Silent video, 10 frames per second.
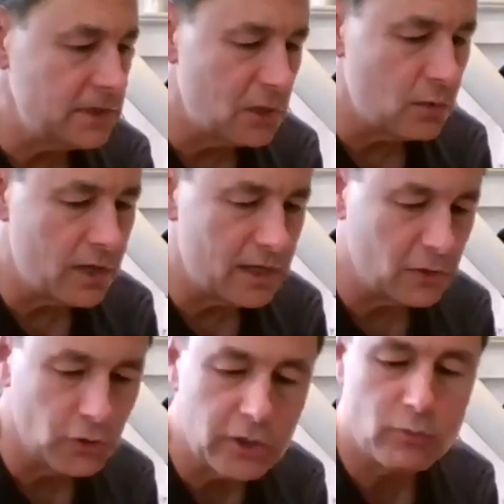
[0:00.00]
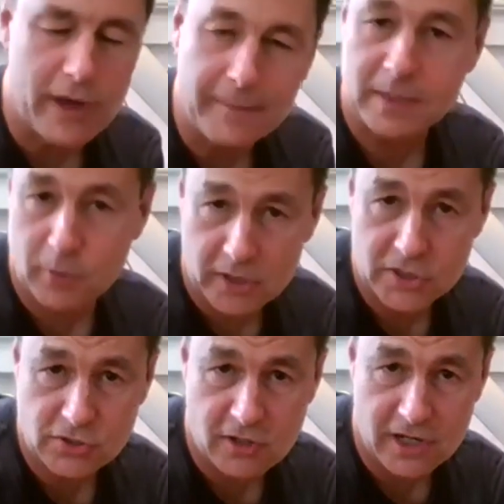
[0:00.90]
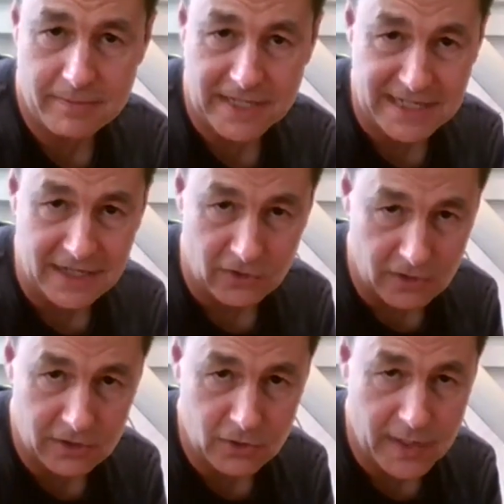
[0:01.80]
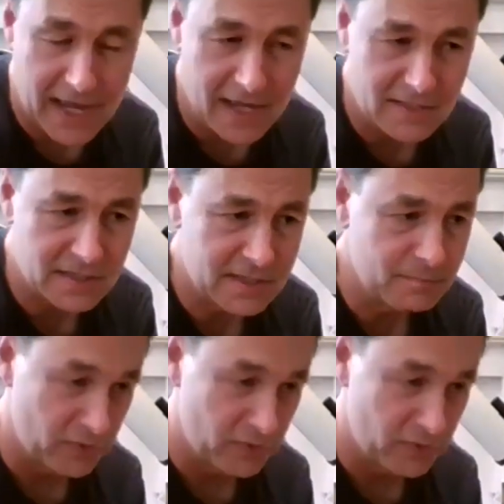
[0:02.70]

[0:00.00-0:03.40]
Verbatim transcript: you know a good reputable astronomy dealer who has